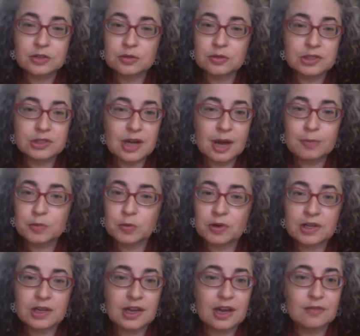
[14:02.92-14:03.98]
who stopped
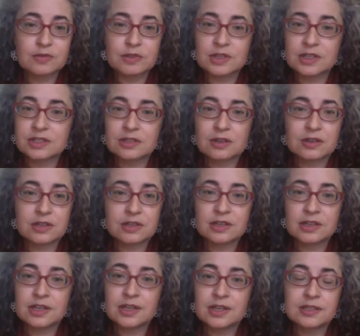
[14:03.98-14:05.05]
working after they started
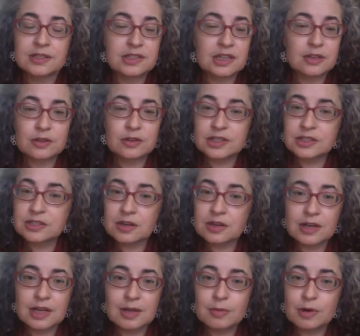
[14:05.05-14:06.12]
standard in-center
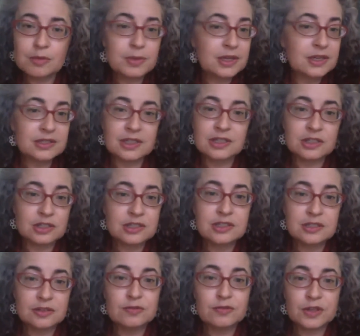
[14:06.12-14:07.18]
chemo because they just
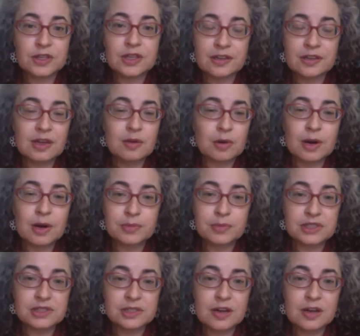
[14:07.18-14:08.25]
didn't feel like they were up to
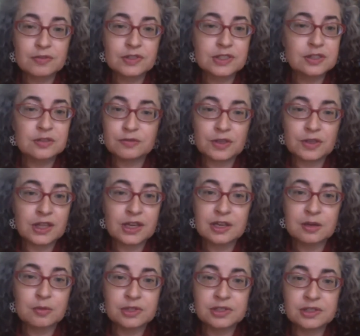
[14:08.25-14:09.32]
snuff and didn't feel like
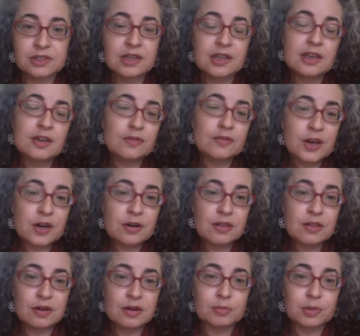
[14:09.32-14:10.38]
it was fair to
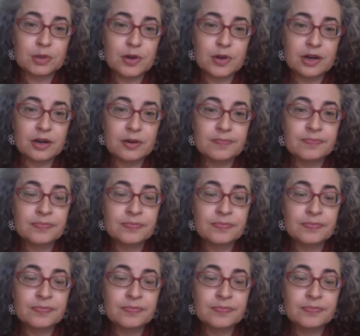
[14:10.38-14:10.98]
their employer.